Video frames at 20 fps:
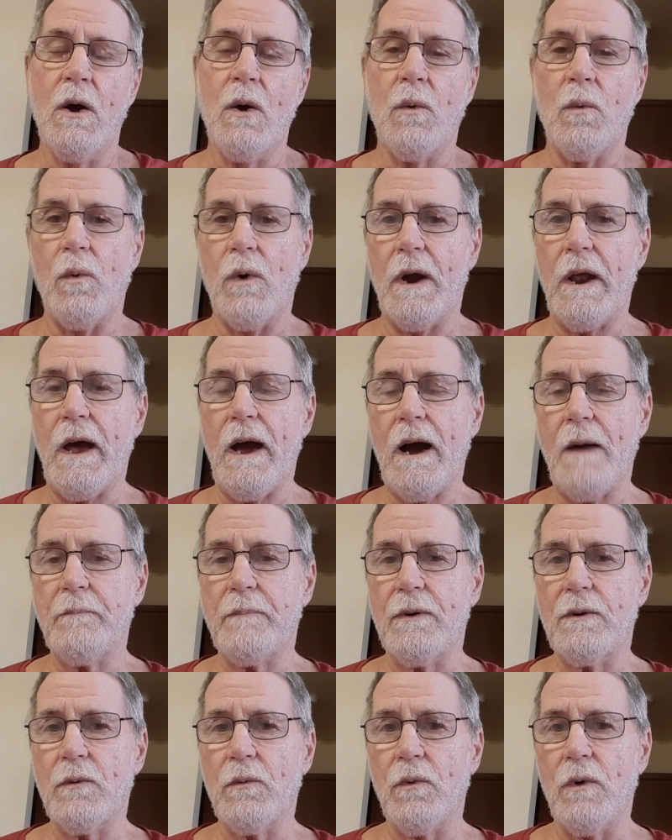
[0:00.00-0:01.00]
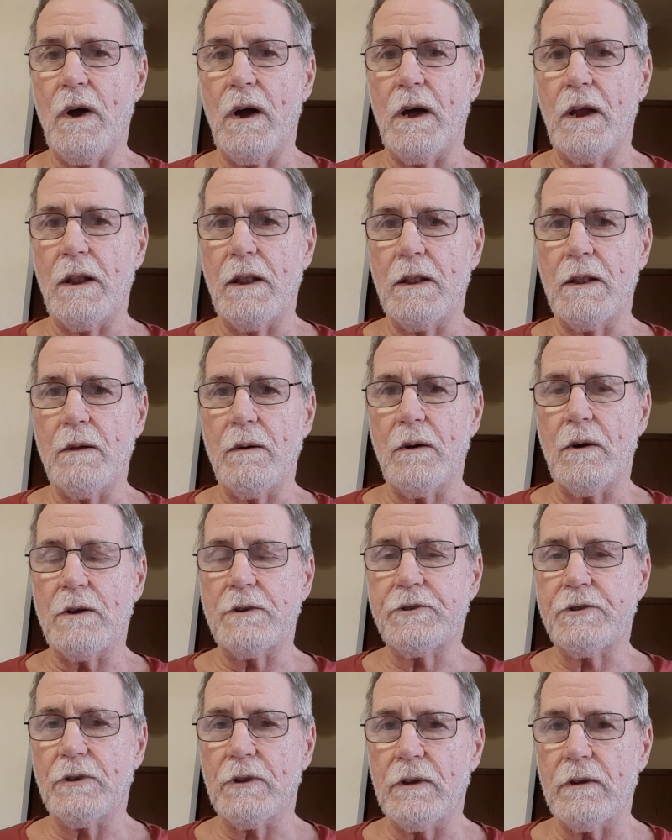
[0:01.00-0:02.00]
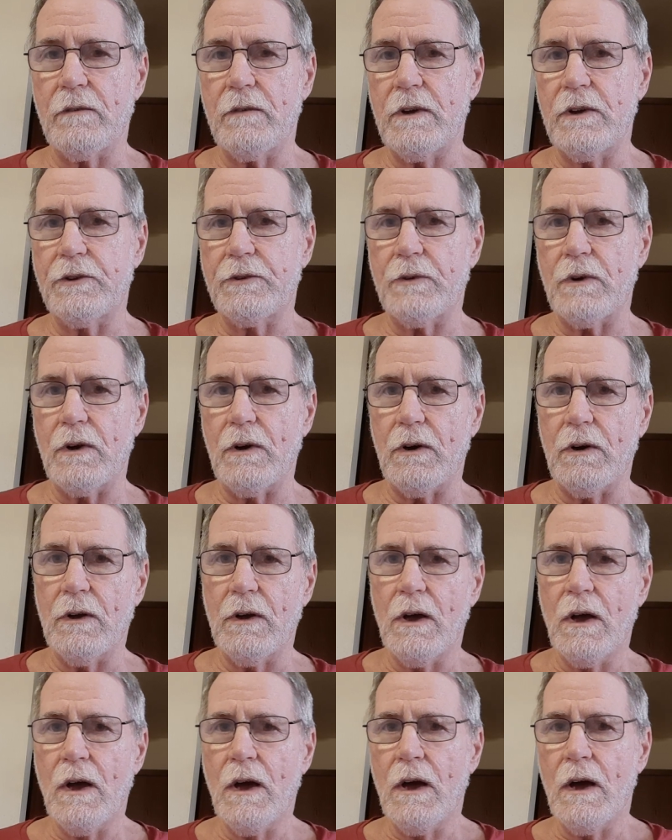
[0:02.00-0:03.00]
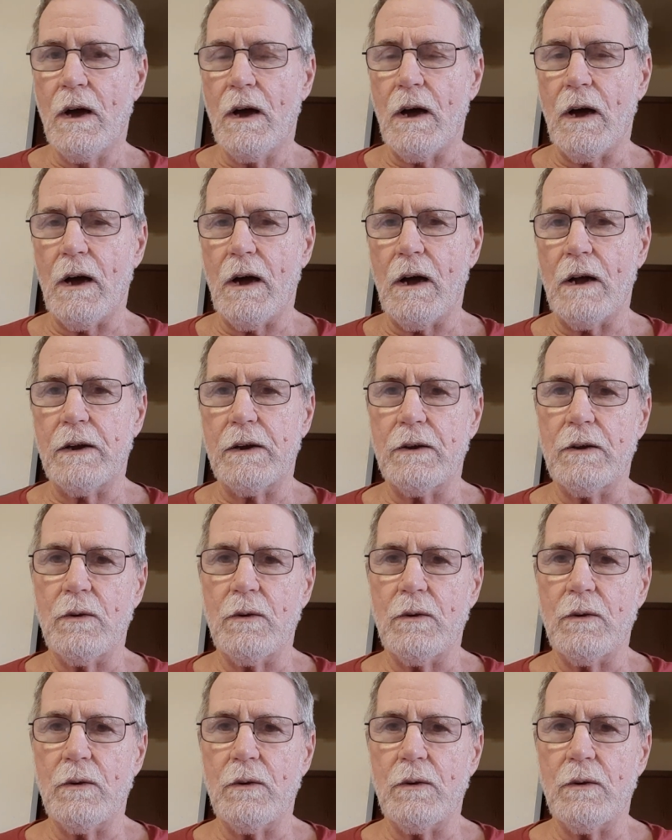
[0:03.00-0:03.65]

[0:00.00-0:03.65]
What happened when the children of Israel uh,